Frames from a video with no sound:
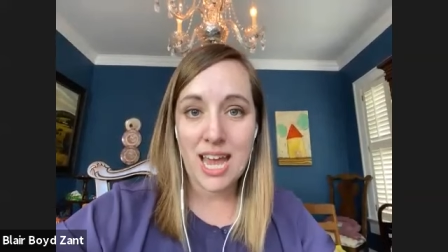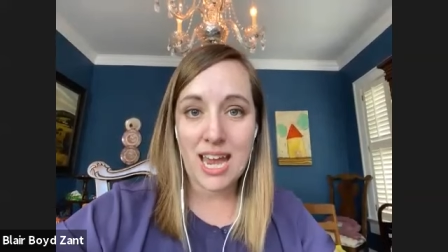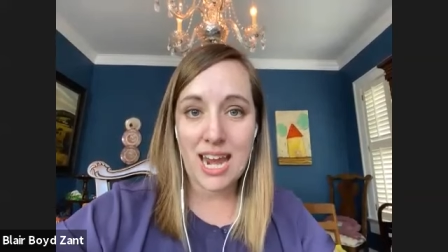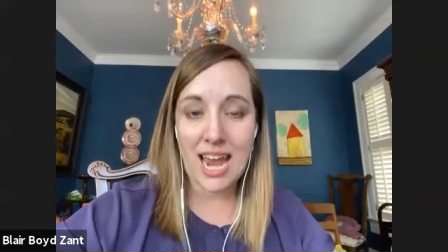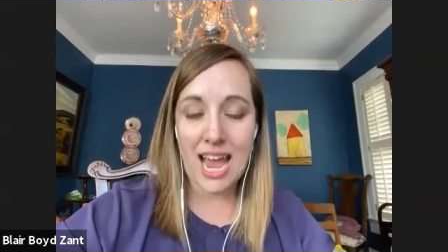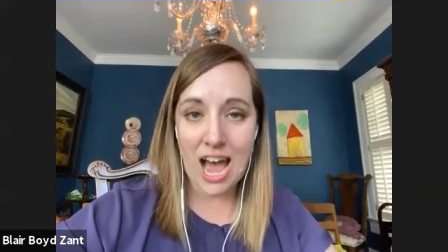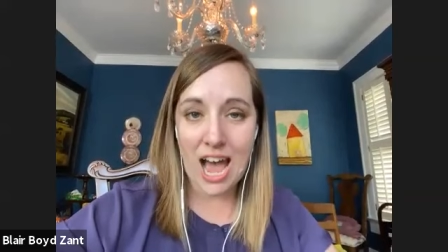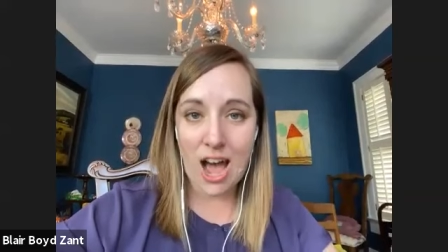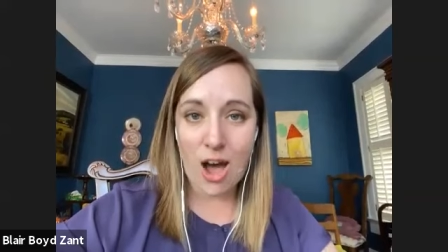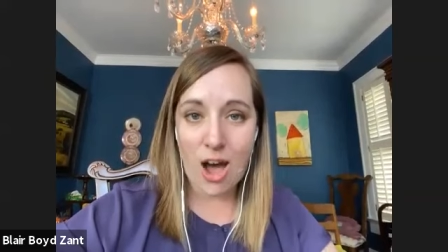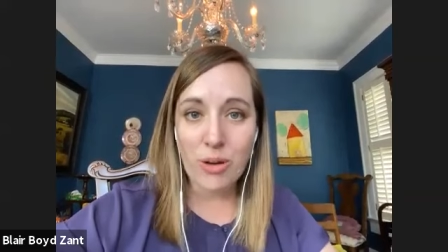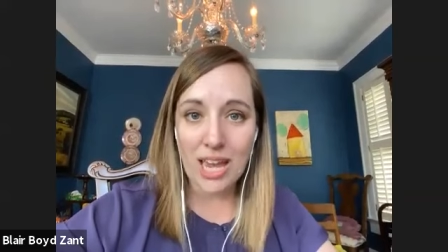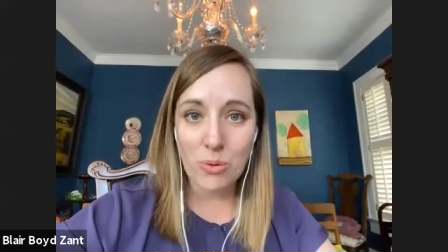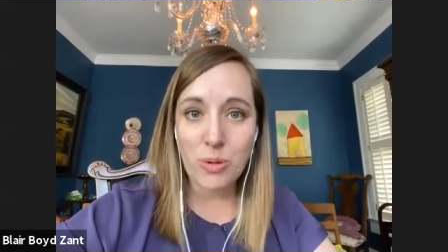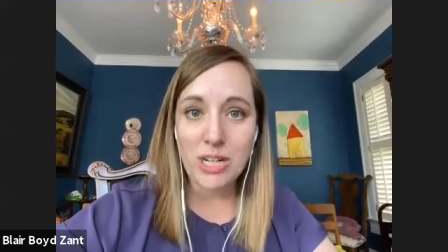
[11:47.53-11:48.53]
and how
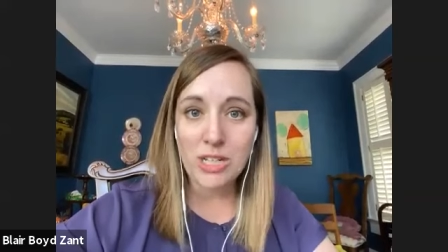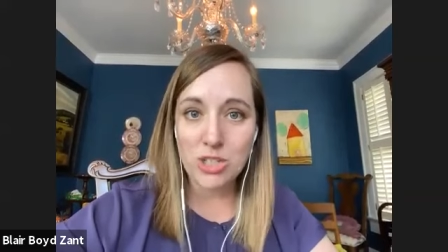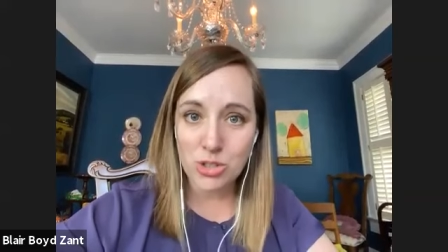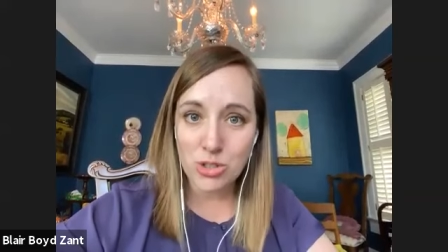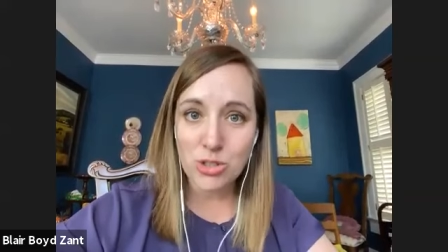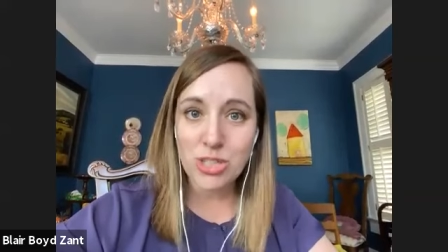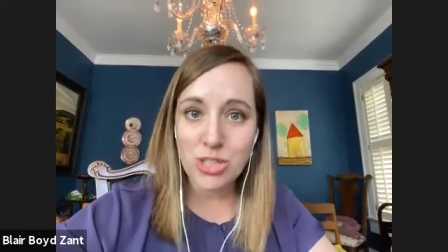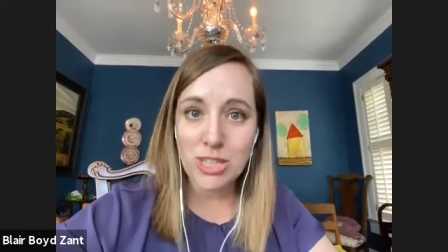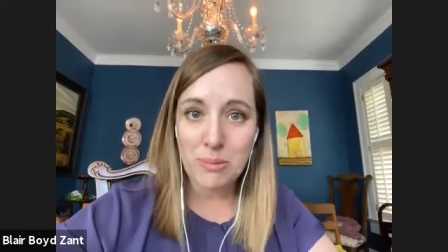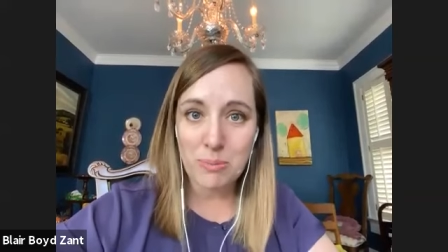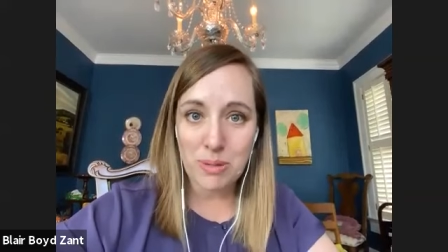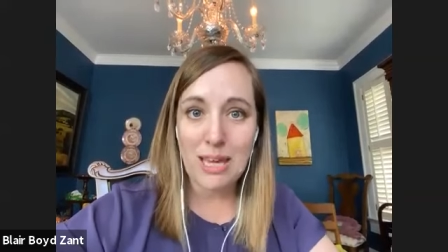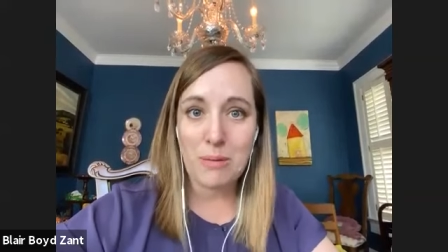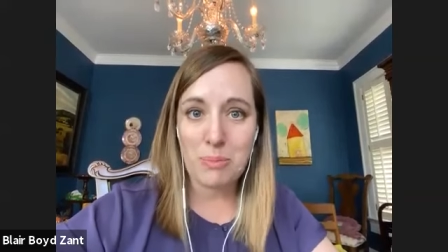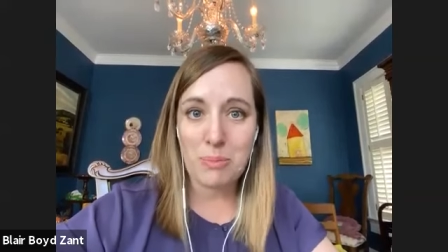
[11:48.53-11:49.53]
can we truly
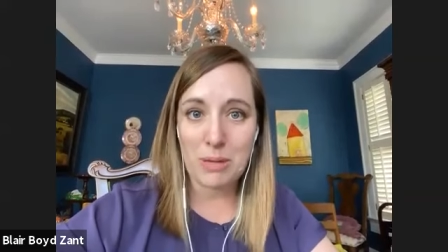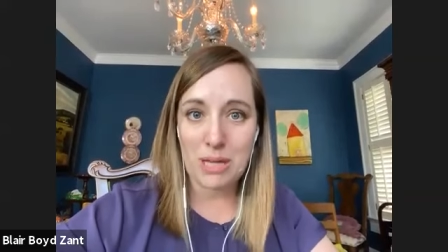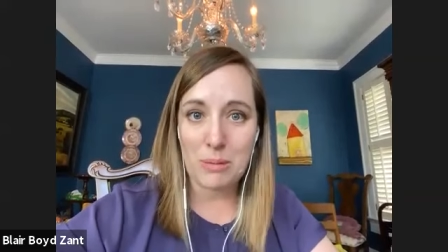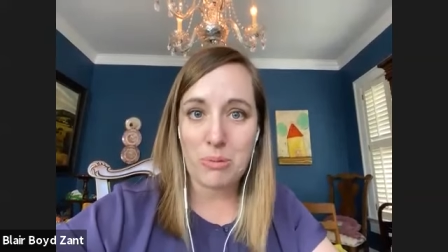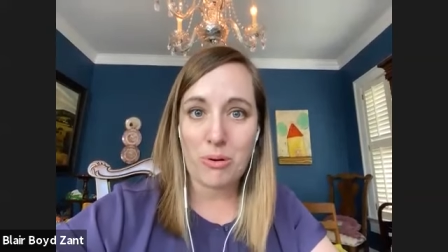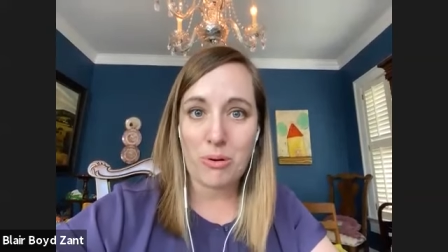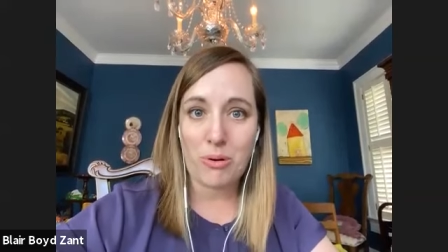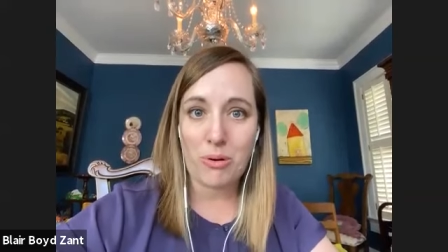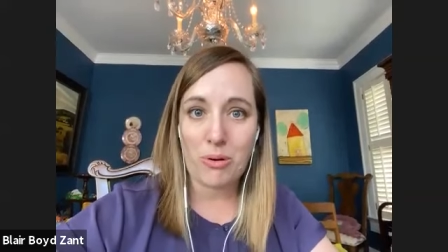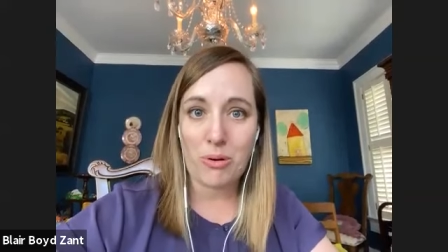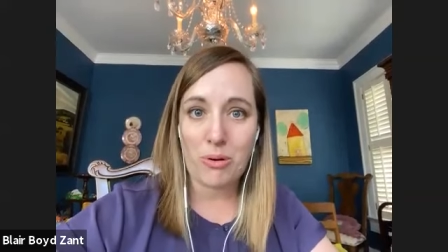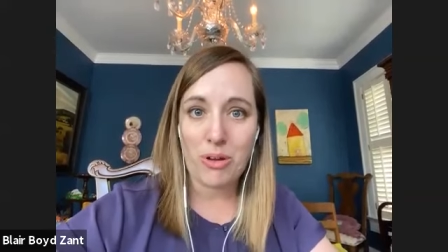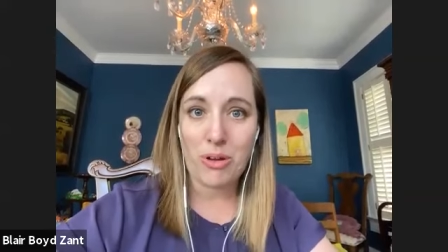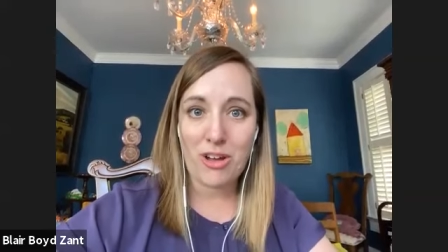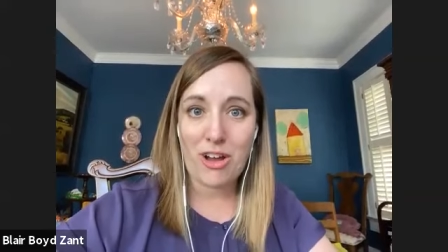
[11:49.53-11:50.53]
be a
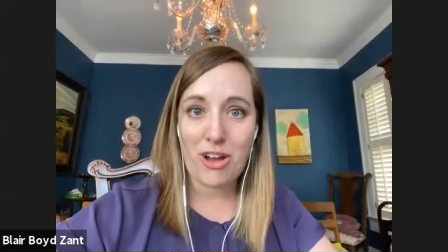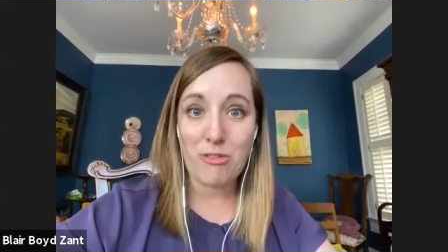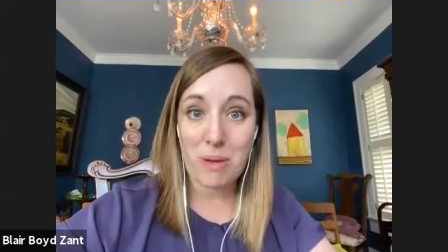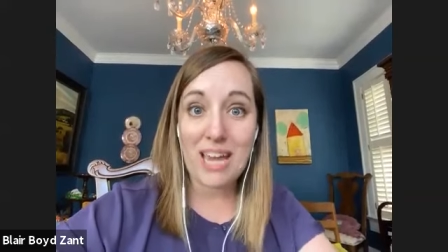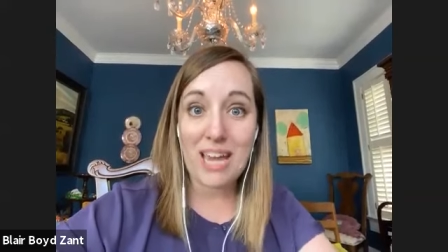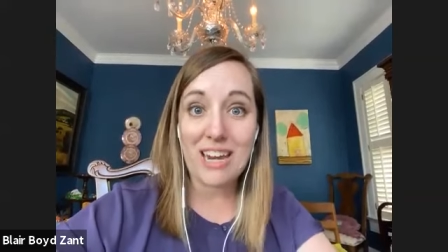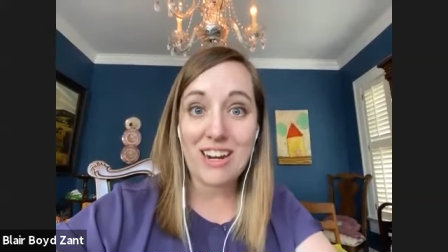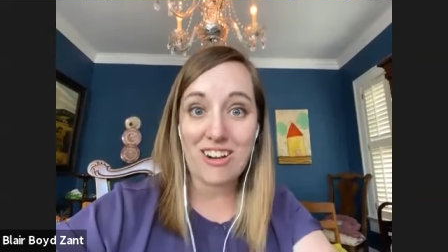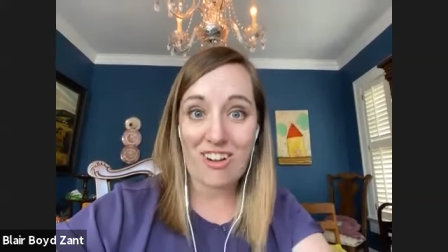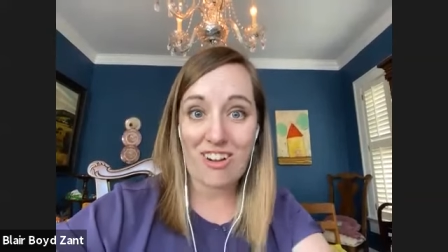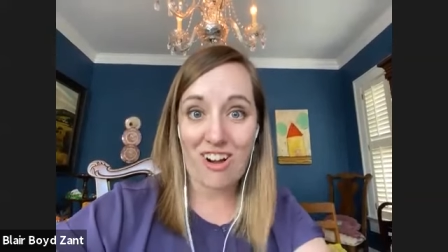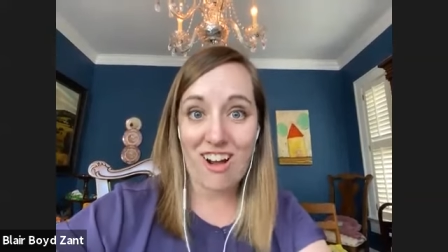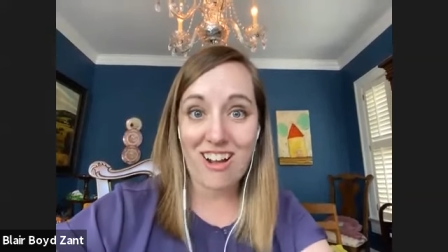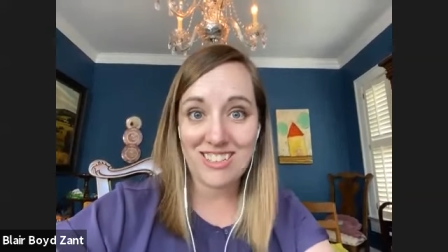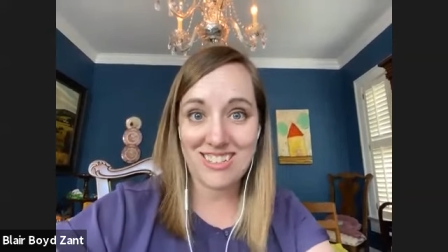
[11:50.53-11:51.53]
people of
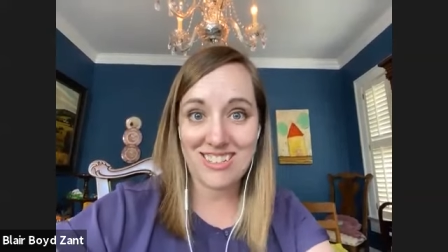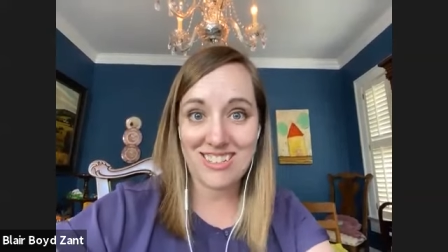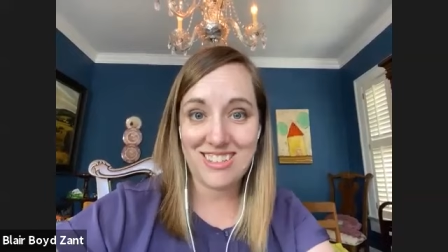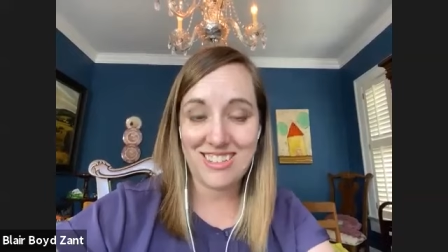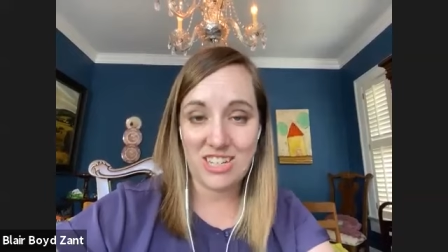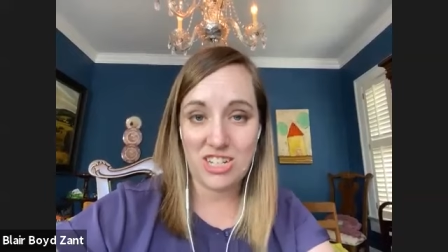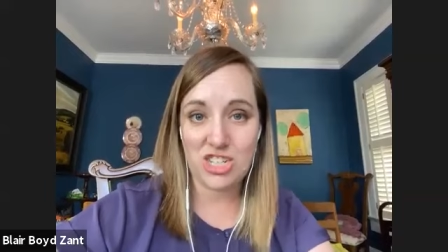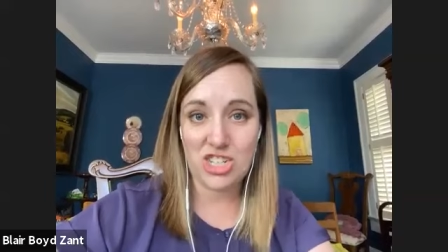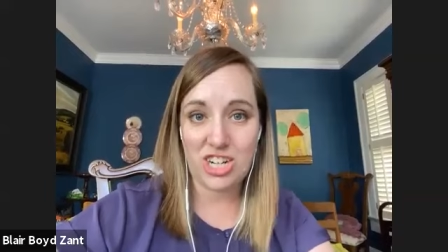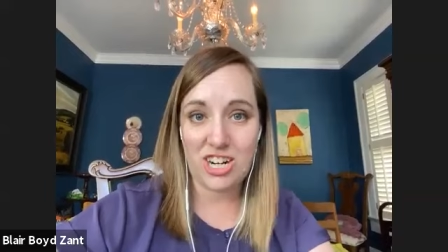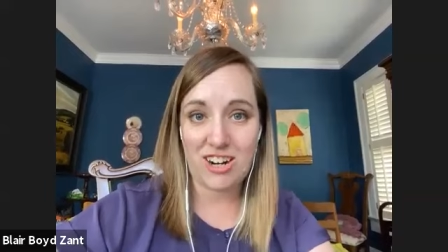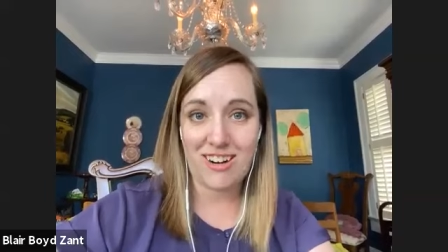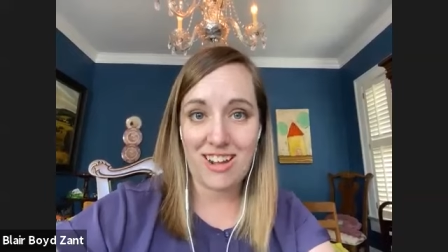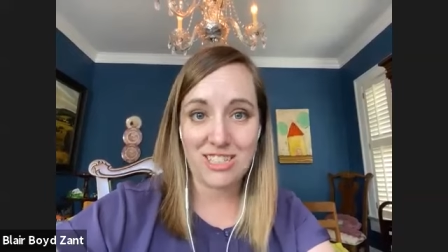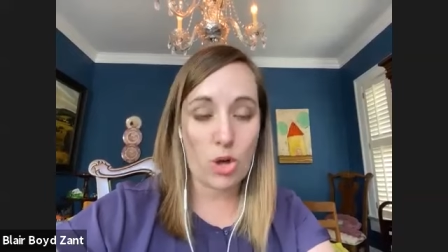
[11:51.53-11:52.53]
Pentecost this
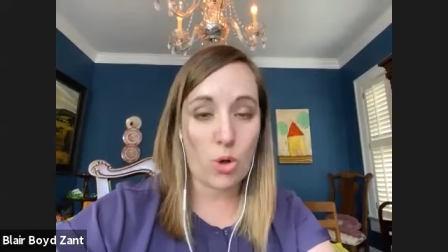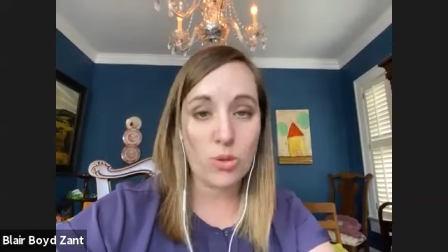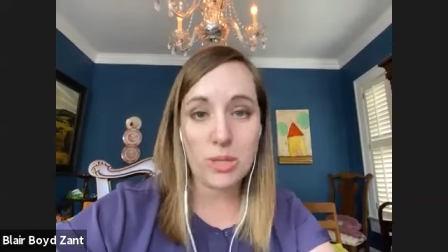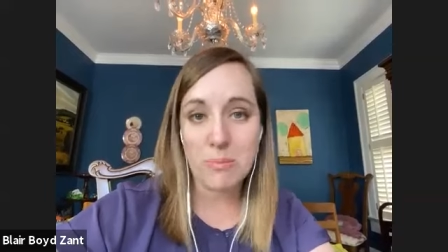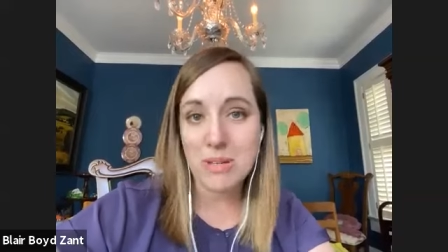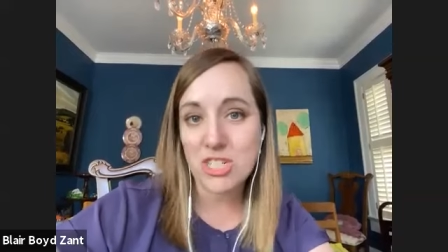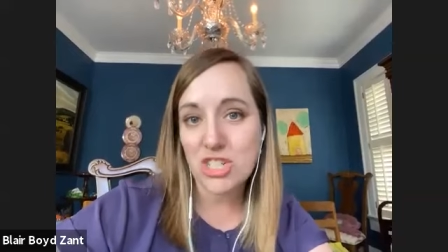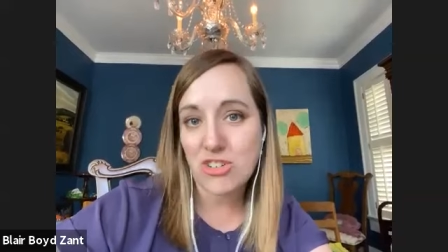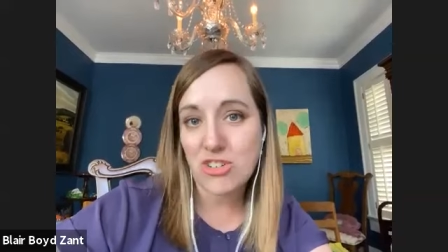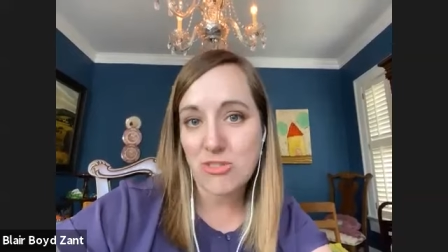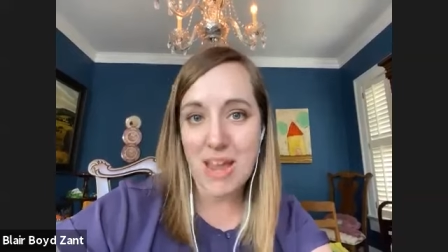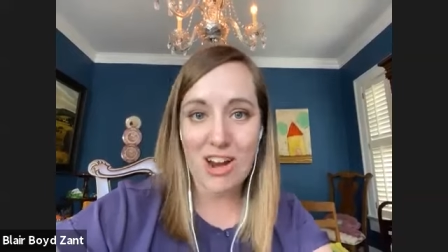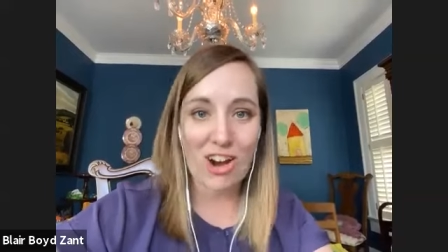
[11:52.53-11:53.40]
year as holy mischief I,